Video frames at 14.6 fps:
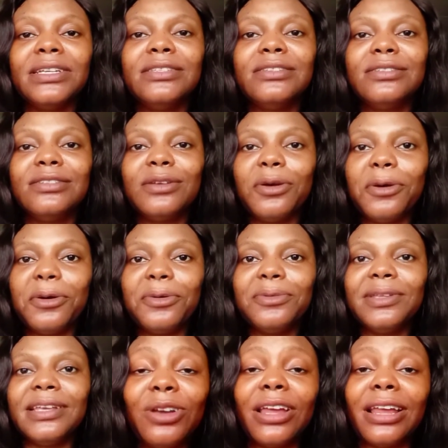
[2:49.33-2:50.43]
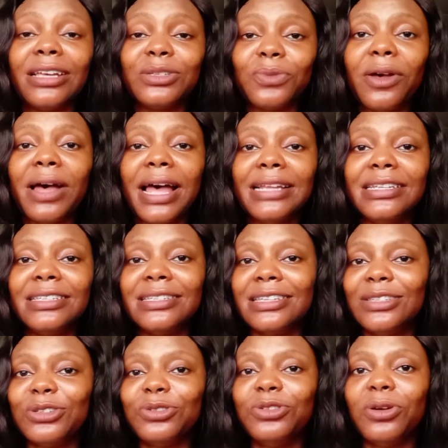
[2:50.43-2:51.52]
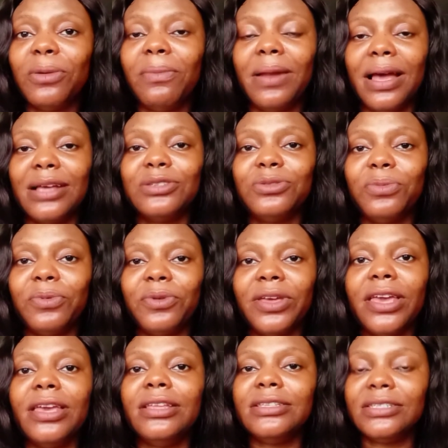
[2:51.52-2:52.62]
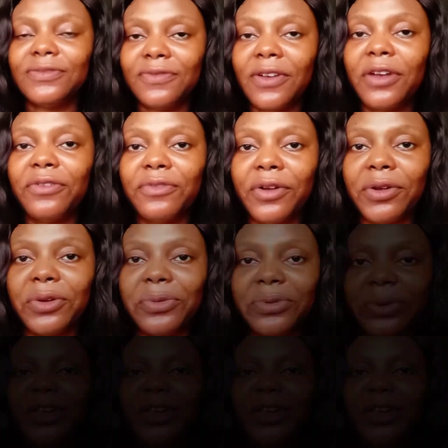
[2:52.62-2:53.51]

So you can as well add it into your black soap. Okay, it is very good.